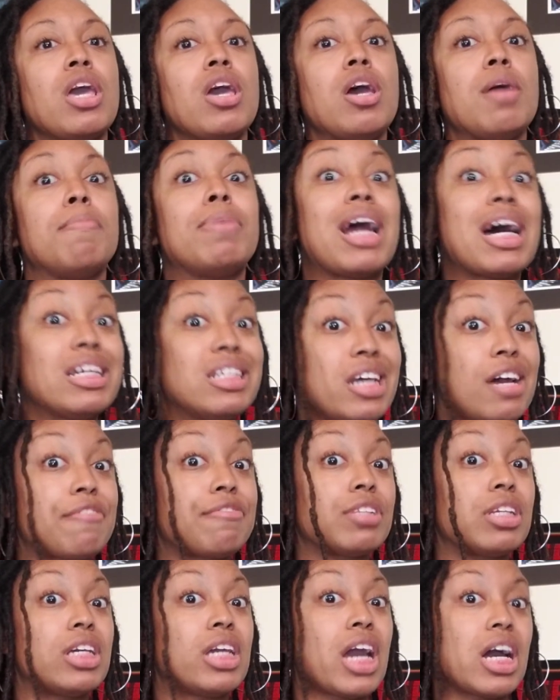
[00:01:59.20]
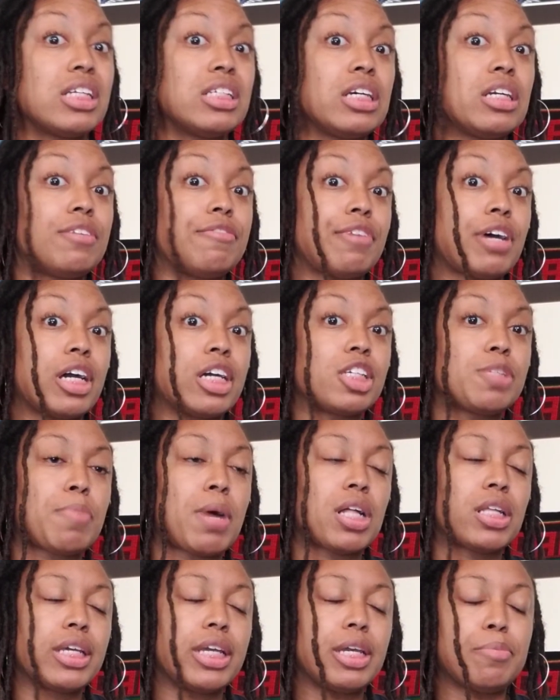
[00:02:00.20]
But I definitely identify as
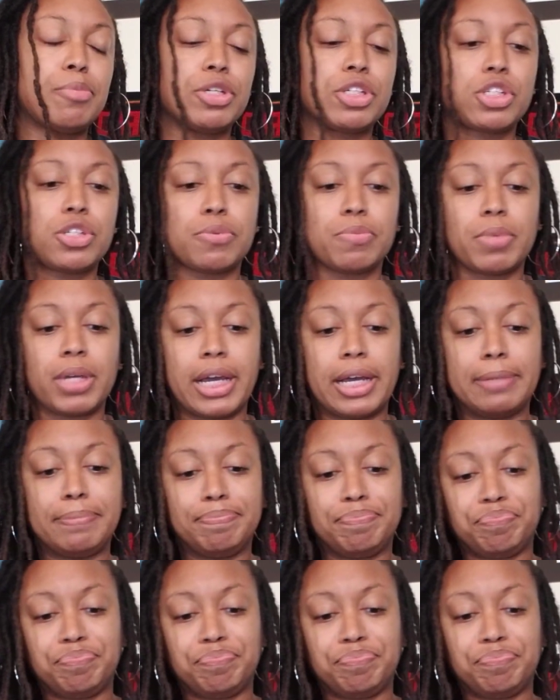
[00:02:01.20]
polyamorous, okay?